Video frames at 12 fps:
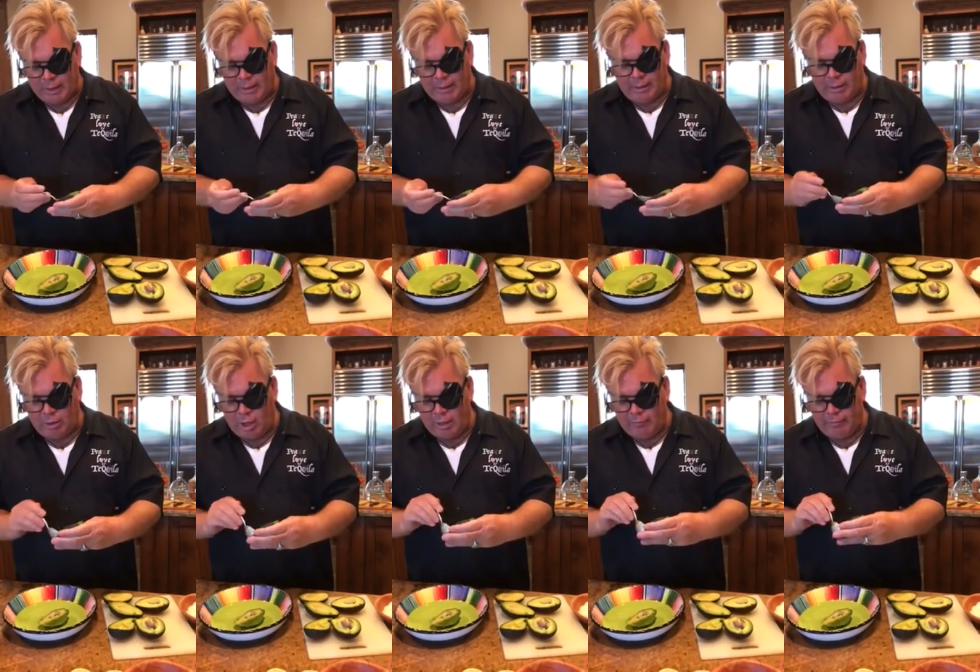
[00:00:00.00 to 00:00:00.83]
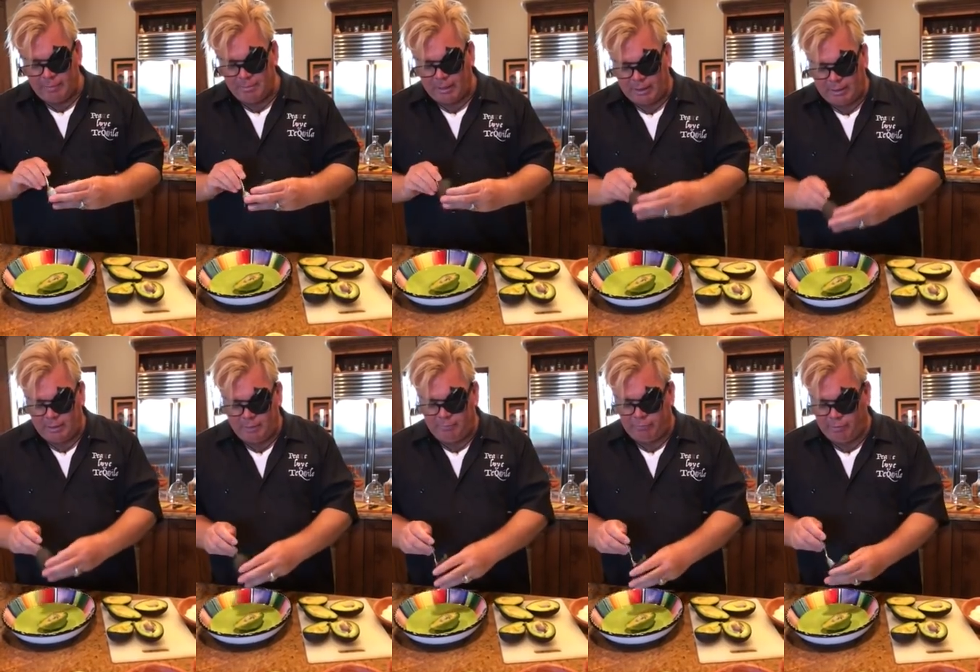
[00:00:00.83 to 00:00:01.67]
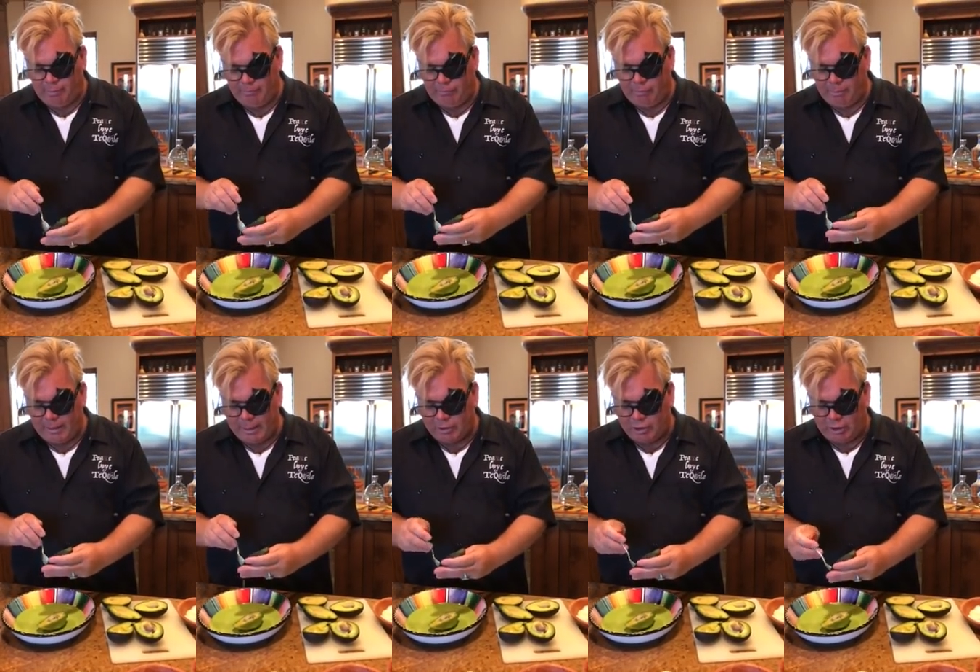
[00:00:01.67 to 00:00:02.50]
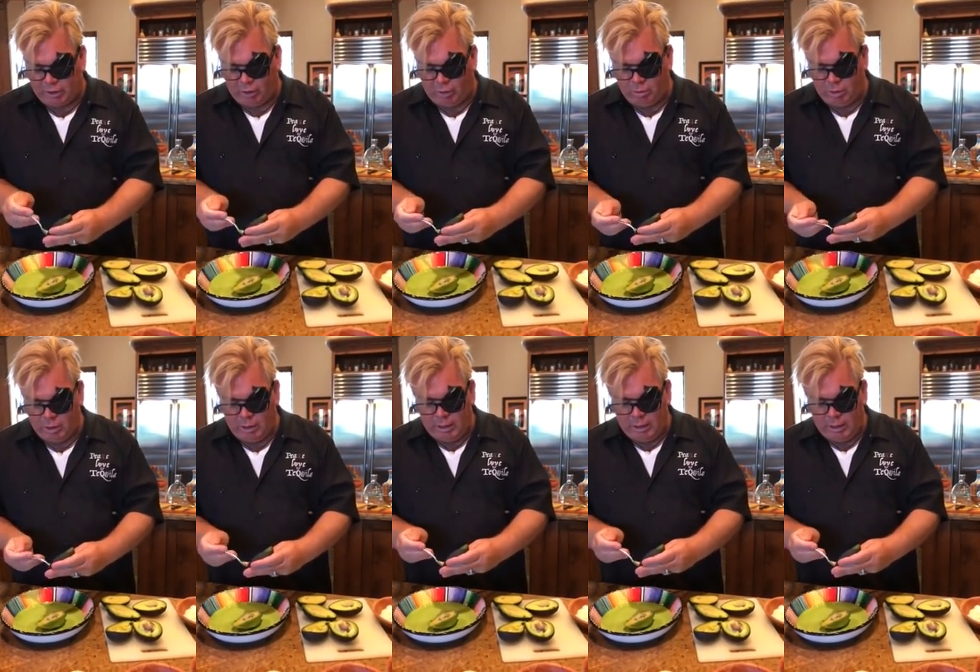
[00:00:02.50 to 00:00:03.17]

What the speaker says: a lot of them come from Mexico.